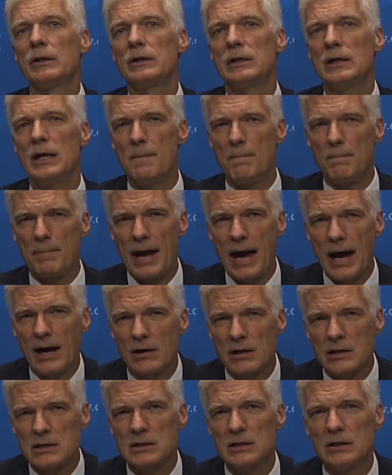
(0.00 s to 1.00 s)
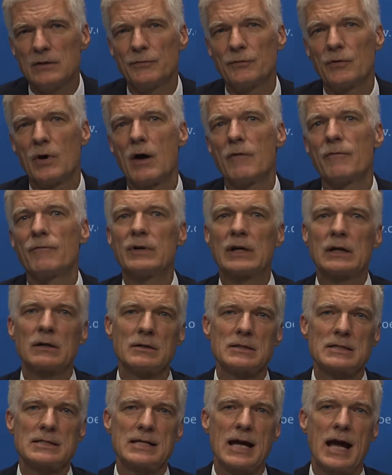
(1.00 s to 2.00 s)
the imperative of
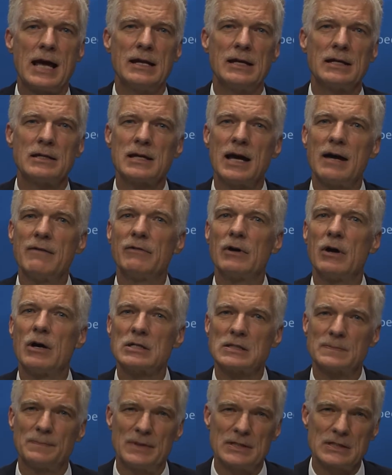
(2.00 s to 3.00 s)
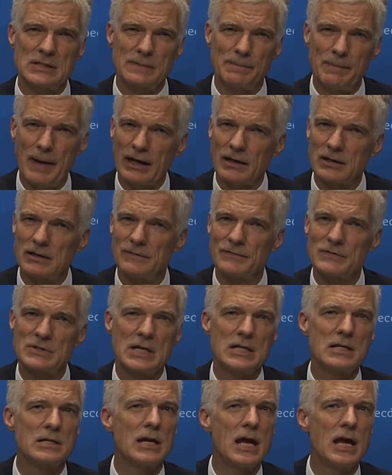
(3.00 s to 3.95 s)
reconciling diverse perspectives and